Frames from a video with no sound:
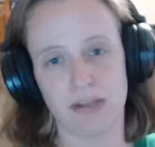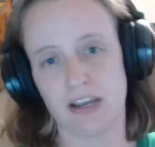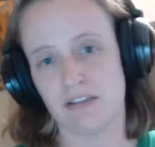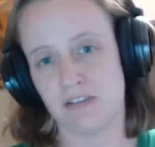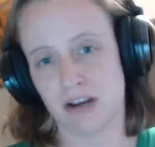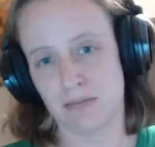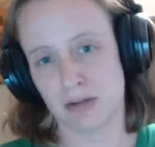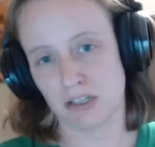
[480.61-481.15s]

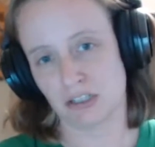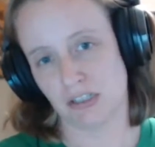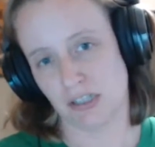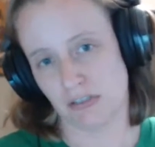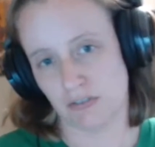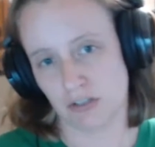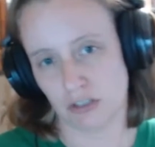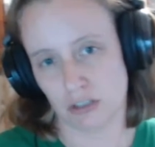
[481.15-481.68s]
much the
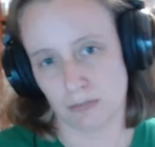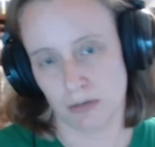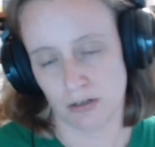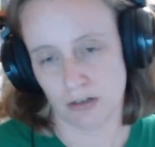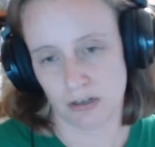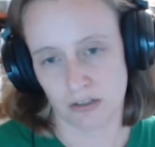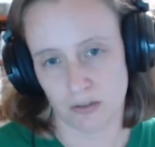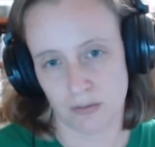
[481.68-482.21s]
adventure mode
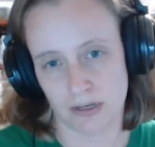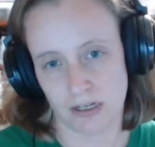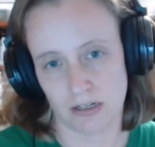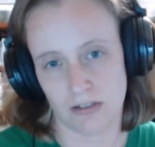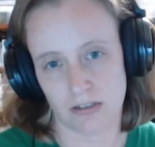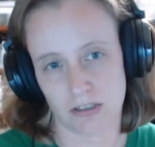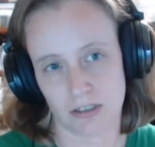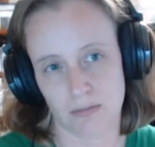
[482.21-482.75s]
on the Wii U.
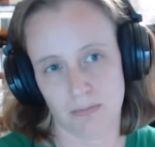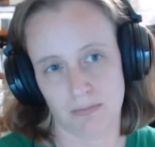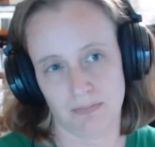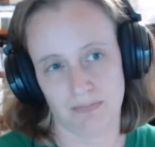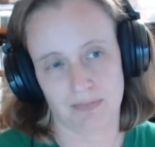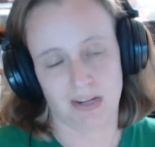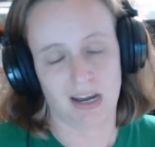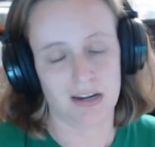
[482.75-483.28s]
Just,
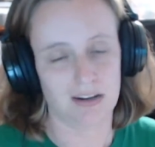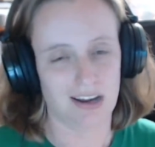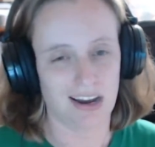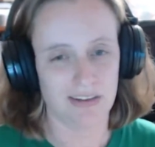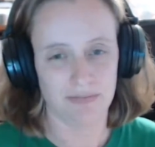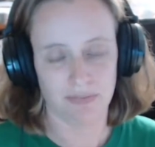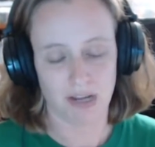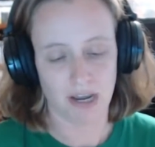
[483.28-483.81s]
I, I,
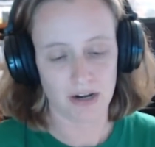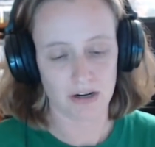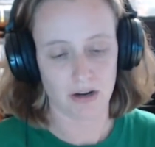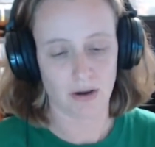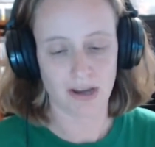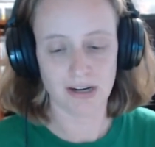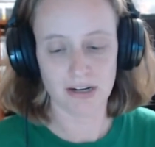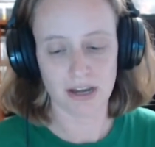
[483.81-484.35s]
I don't know. I
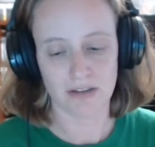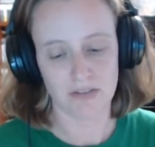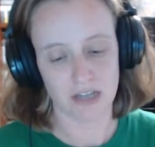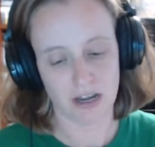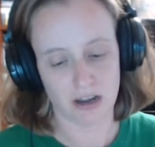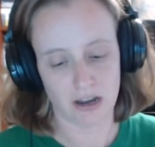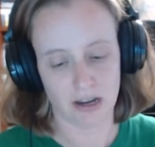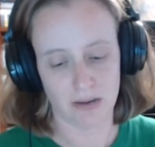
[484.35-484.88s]
didn't have
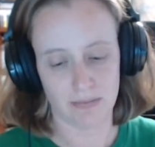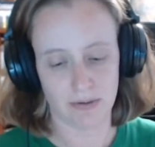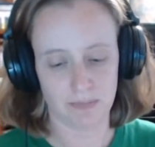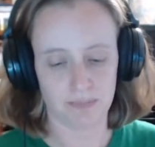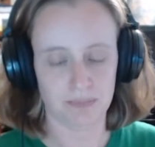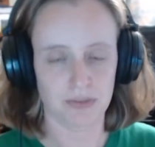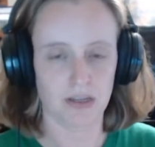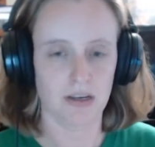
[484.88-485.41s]
time and
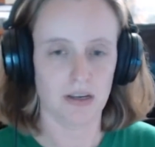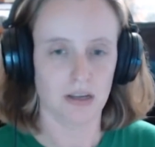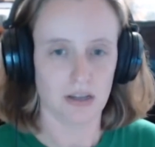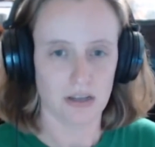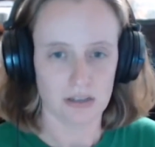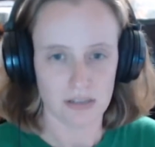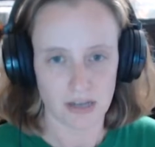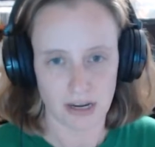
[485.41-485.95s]

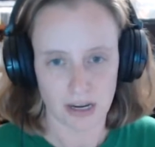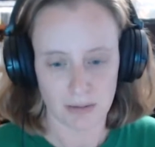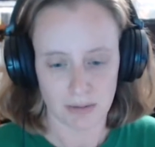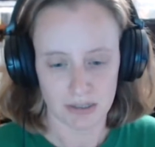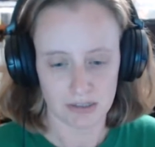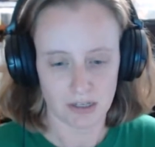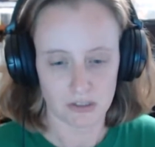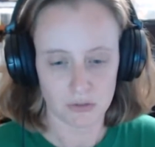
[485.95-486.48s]
it's taking my
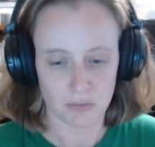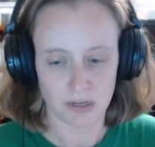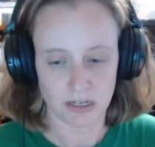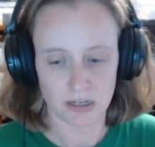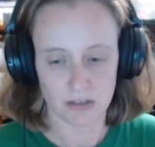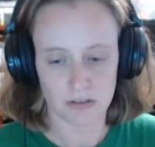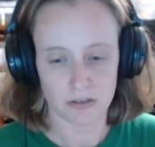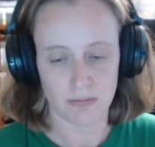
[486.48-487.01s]
son's Wii U.
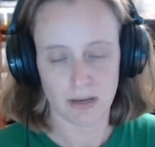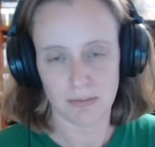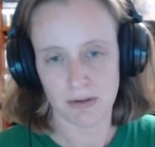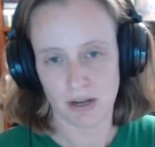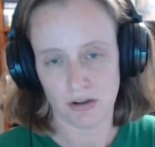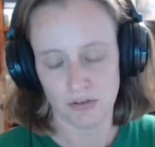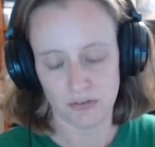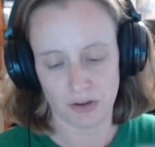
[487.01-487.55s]
So maybe I'll
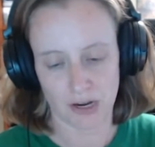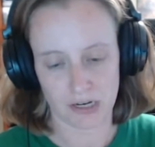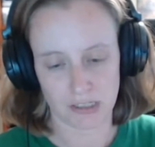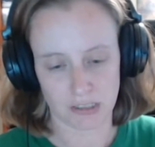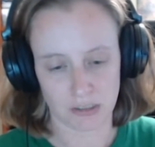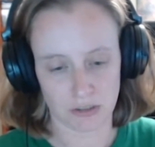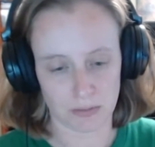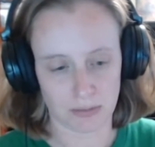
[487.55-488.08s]
find a
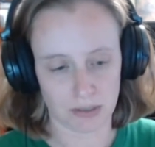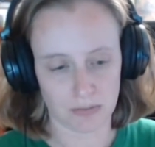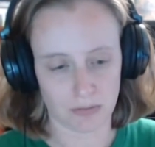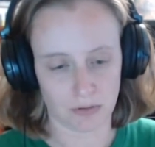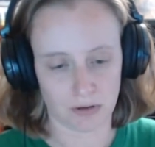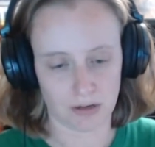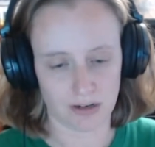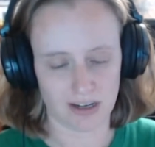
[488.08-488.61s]
little bit
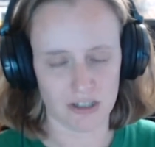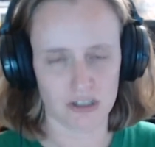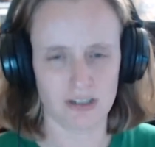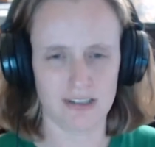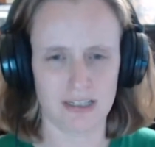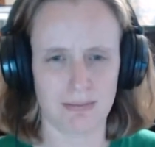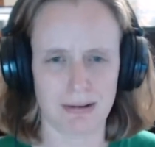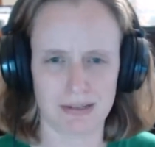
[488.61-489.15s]
more, I shouldn't say
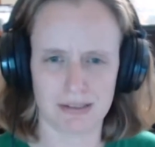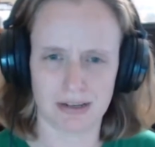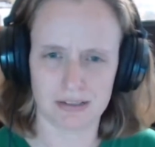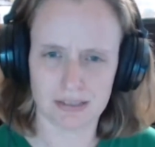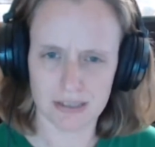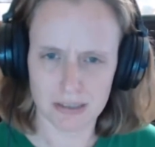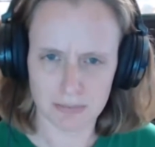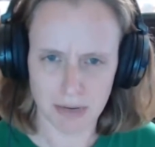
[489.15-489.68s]
my son's,
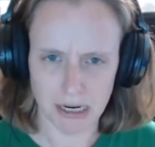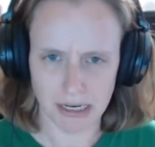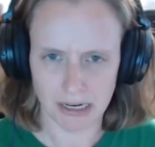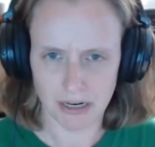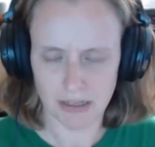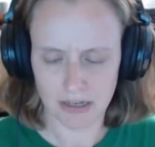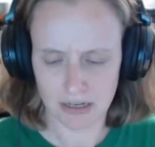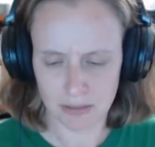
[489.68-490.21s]
it's mine. I
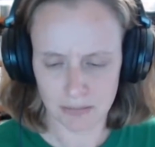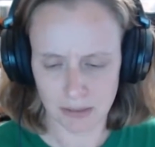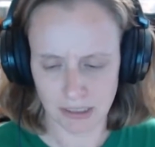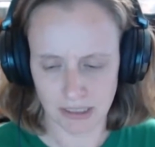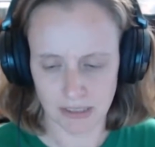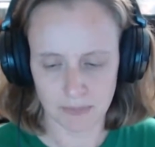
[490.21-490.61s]
let him play it